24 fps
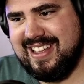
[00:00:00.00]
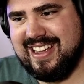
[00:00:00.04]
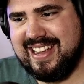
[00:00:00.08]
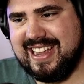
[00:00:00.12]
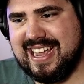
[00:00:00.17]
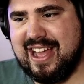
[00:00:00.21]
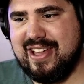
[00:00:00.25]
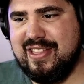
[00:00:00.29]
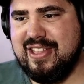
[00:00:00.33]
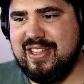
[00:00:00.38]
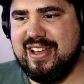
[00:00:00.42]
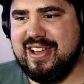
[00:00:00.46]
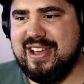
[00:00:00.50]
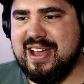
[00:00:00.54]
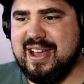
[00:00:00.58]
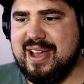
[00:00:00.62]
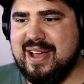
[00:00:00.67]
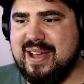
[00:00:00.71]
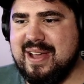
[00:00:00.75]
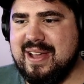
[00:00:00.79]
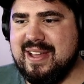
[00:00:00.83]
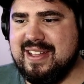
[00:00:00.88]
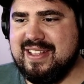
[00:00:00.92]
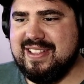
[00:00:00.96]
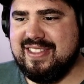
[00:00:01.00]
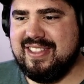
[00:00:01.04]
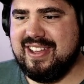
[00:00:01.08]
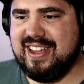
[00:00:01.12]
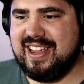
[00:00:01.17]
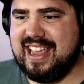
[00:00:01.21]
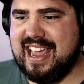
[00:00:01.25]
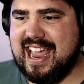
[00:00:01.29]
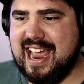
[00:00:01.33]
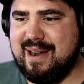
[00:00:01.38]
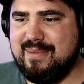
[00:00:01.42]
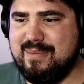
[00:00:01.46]
Look how the
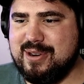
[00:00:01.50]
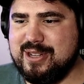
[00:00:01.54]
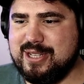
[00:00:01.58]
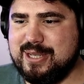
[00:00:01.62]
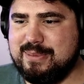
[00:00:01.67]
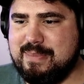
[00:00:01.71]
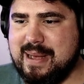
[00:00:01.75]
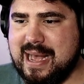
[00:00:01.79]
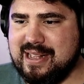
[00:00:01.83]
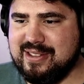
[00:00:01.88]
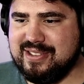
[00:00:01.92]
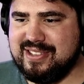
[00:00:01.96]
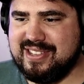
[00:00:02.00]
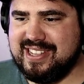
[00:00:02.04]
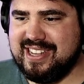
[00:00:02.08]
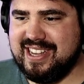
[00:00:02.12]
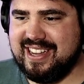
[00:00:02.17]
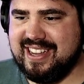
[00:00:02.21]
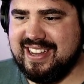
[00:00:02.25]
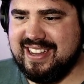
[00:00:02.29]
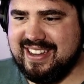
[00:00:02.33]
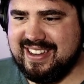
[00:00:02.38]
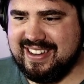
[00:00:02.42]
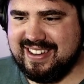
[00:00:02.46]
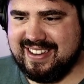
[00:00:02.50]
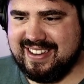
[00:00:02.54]
camera's bouncing.